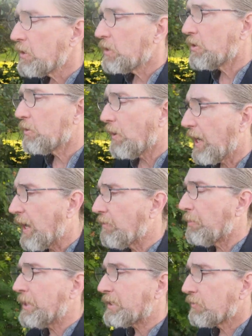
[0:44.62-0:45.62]
do I have a
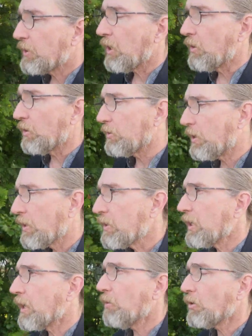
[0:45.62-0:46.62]
piece of code that
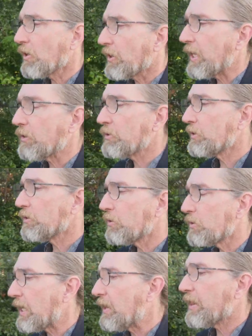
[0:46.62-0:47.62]
I want 1,000 or
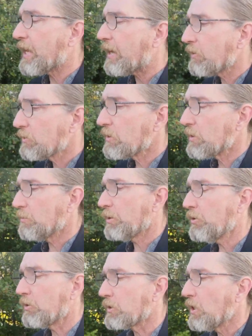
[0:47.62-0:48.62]
10,000
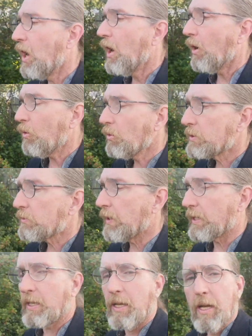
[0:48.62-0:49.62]
computers all to
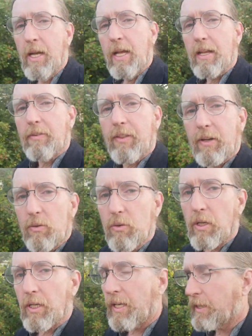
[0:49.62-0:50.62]
run if they're all
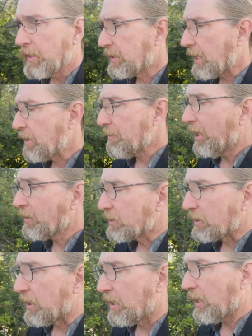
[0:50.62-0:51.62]
going to get the same
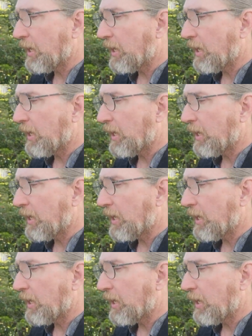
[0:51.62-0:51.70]
answer?